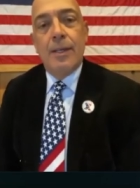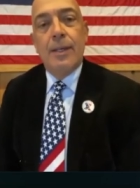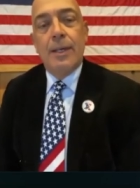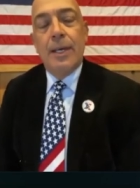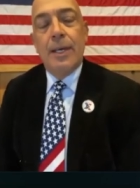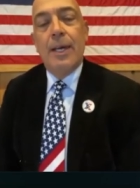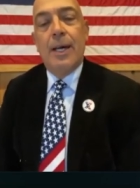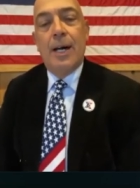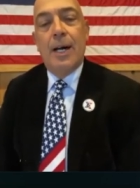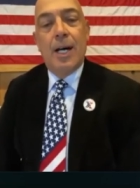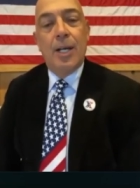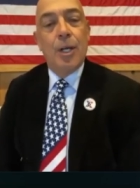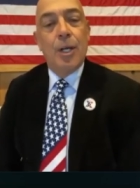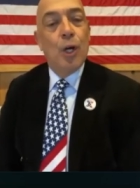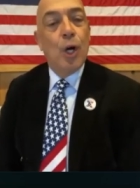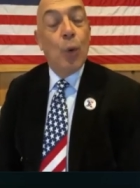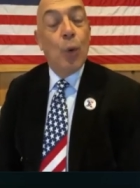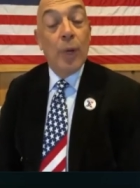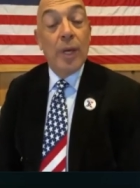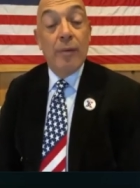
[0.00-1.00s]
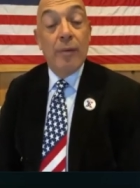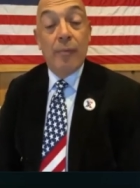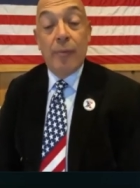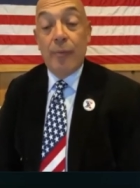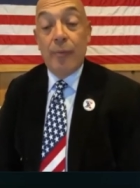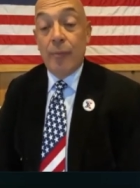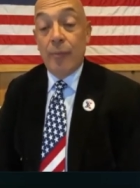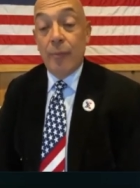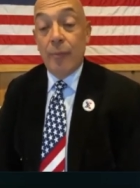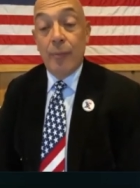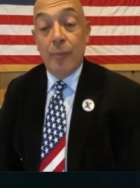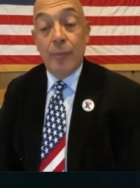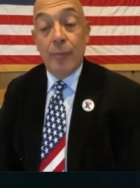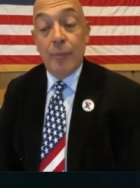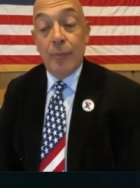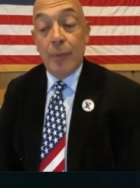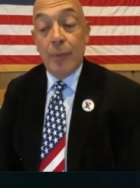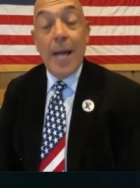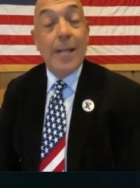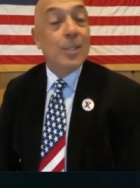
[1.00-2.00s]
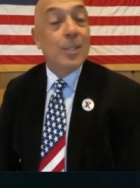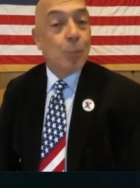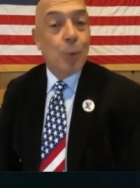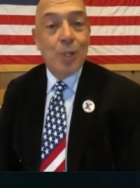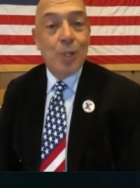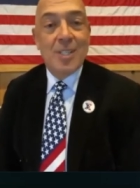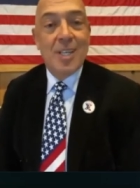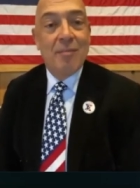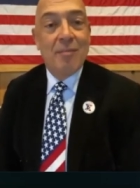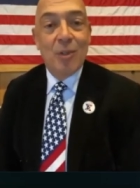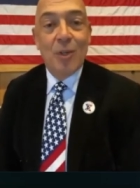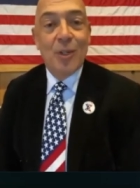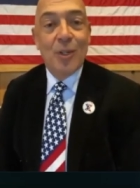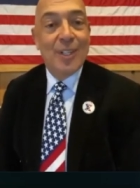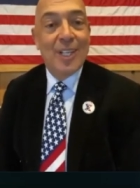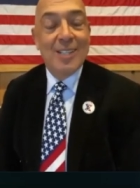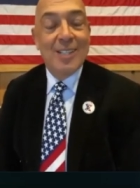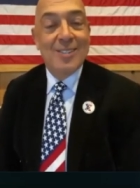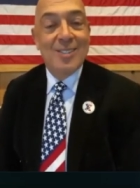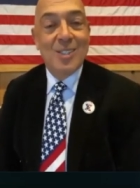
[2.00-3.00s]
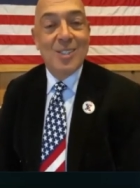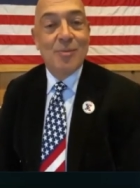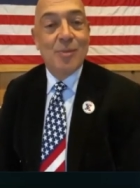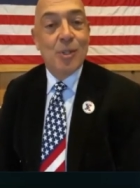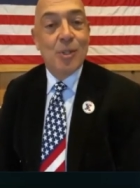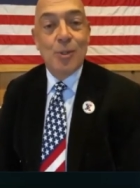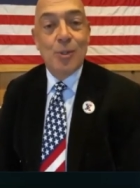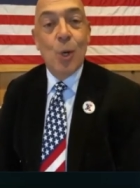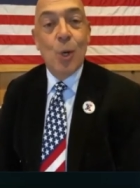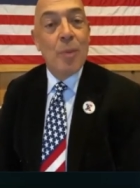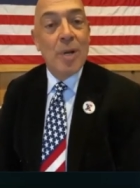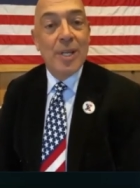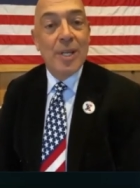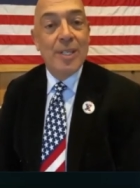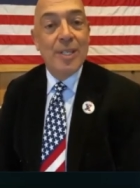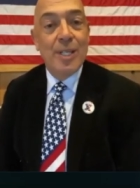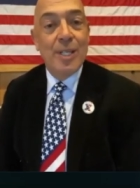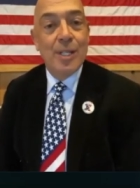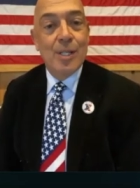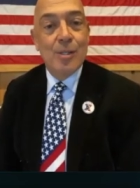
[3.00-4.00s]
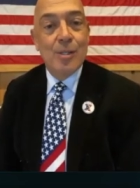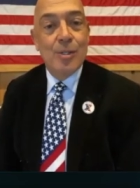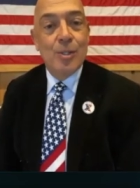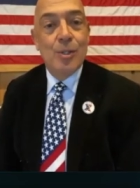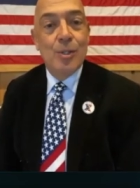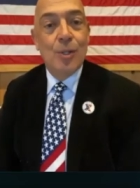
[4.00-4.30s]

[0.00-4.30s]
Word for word: Yeah, you know, we've experts have looked at this for so many years.